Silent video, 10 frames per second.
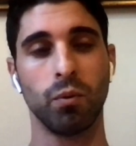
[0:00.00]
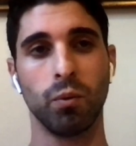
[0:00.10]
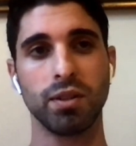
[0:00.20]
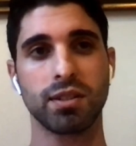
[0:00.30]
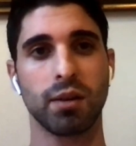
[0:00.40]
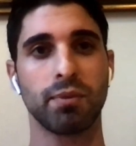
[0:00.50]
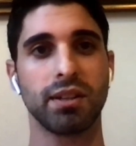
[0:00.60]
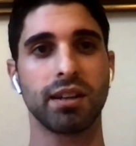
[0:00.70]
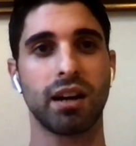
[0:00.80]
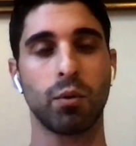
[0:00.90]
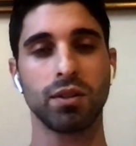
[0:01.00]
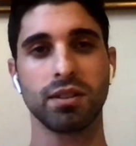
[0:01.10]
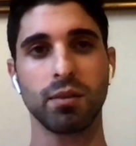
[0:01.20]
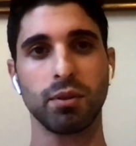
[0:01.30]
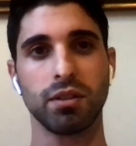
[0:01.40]
was something that I
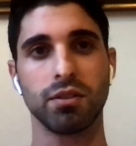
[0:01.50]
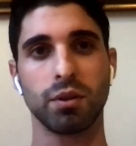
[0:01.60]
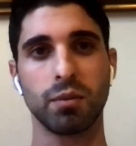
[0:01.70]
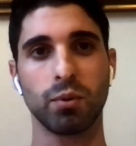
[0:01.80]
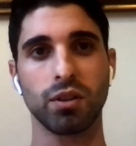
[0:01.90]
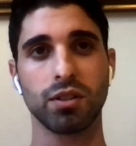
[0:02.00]
wasn't able to do anymore.